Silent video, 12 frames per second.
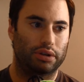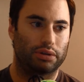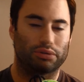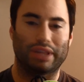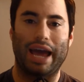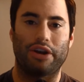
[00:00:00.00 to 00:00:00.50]

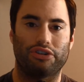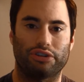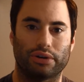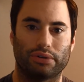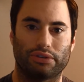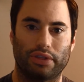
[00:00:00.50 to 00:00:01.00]
ladder
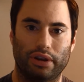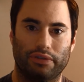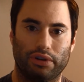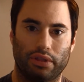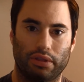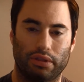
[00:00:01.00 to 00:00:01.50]
drills and the
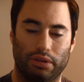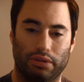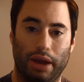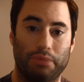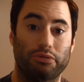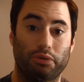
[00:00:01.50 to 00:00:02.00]
different
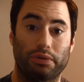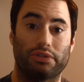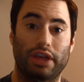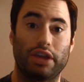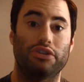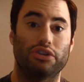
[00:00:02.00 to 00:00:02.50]
types of
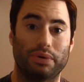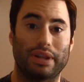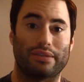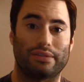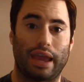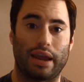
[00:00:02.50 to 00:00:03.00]
movements that you do in
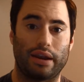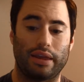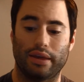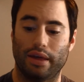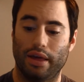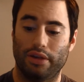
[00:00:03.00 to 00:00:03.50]
Insanity.